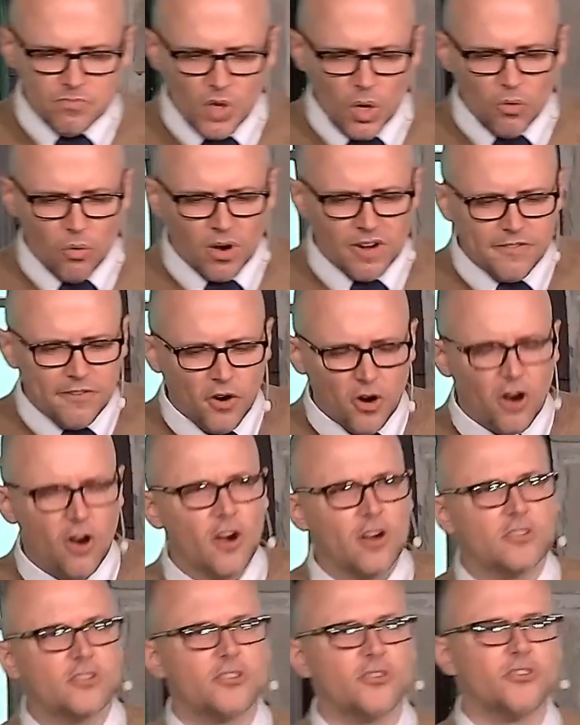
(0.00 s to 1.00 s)
What if our
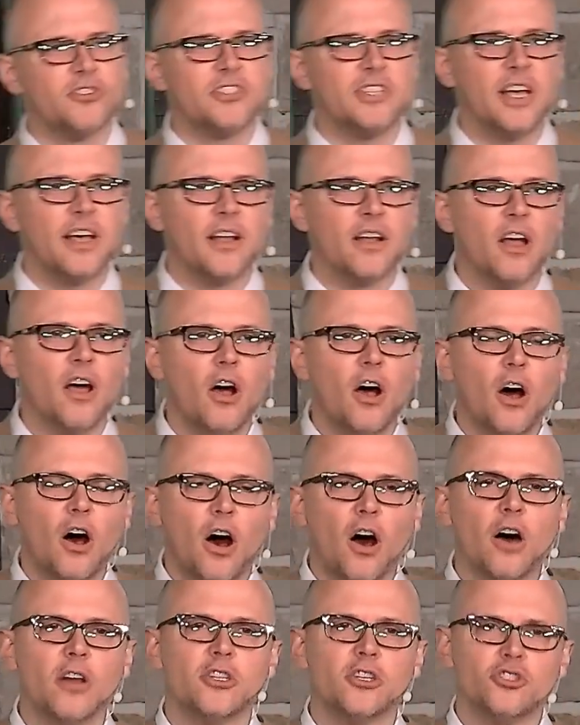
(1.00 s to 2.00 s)
hearts are set
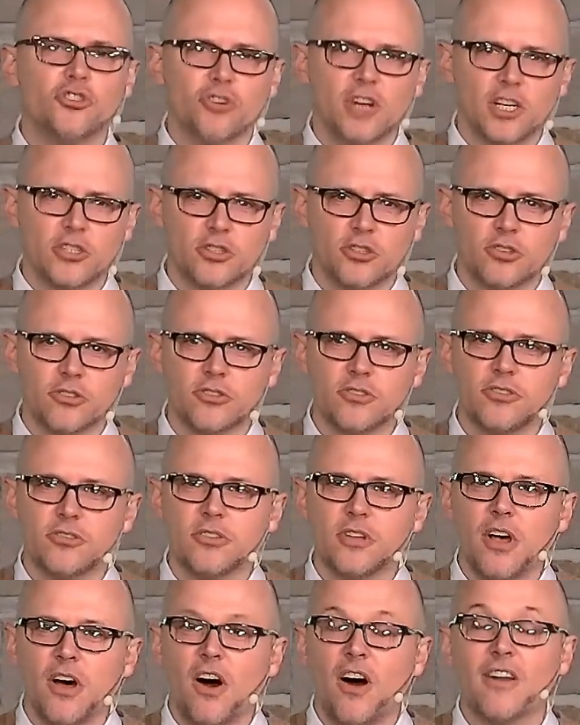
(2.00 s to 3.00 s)
on the treasures,
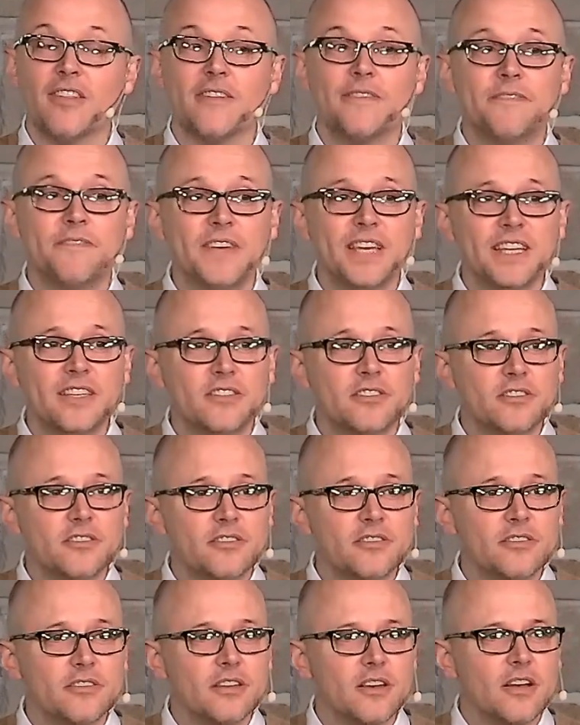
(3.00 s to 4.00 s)
on the
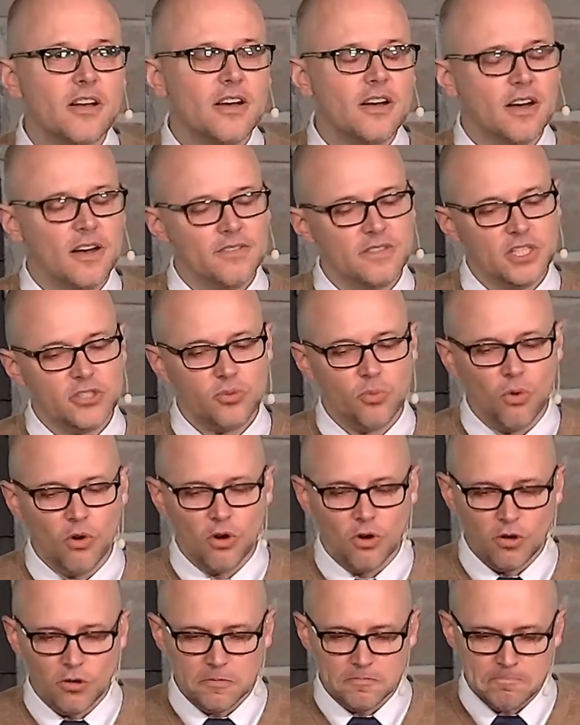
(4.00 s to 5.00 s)
feasts of this
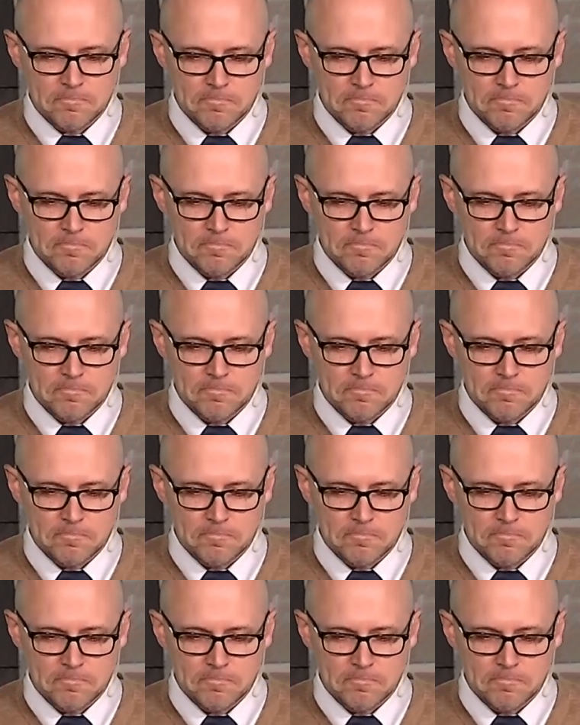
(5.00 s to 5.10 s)
world?